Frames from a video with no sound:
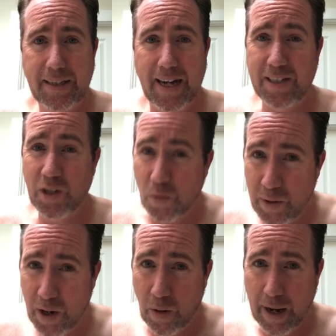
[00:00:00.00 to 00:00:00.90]
I don't
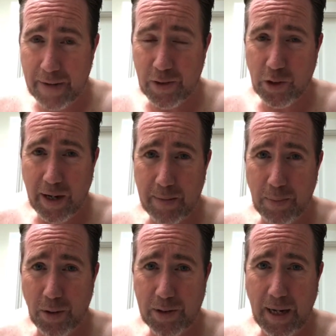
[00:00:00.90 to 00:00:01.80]
know, I haven't tried them
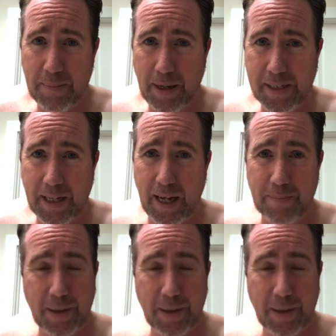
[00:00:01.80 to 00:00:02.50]
both side by side,